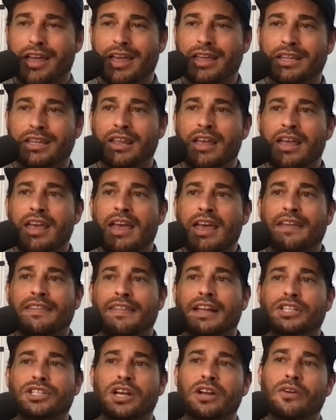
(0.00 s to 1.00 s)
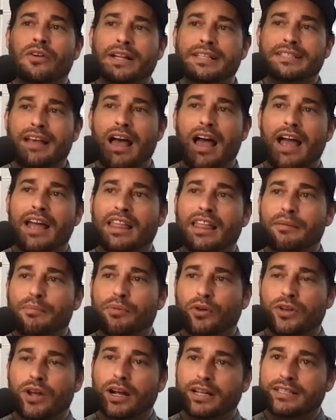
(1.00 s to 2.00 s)
And that generates a highly
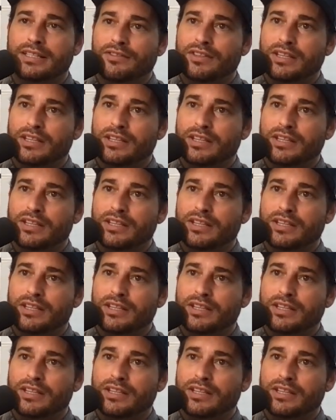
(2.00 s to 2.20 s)
productive